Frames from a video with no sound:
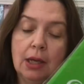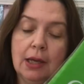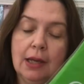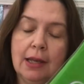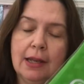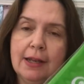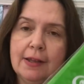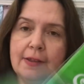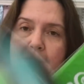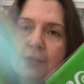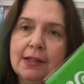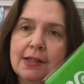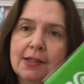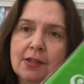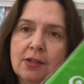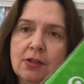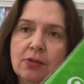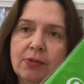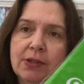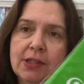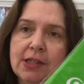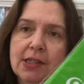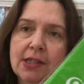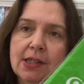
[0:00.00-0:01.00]
And I think that's
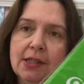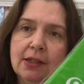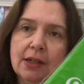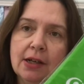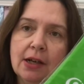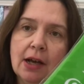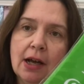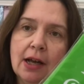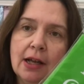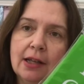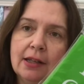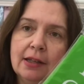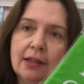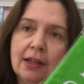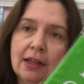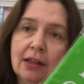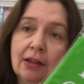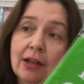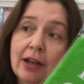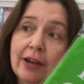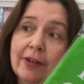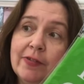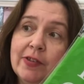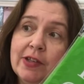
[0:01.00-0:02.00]
the one Tina got, and I
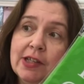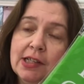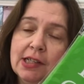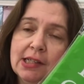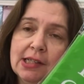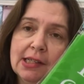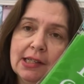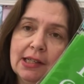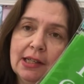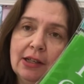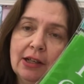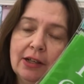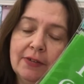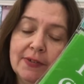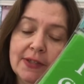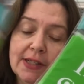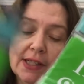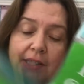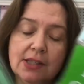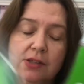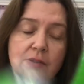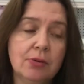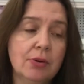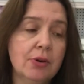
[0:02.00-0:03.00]
love this. I love
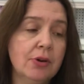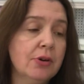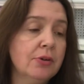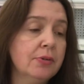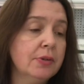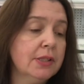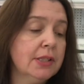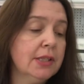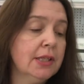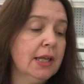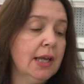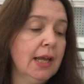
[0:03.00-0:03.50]
this quote.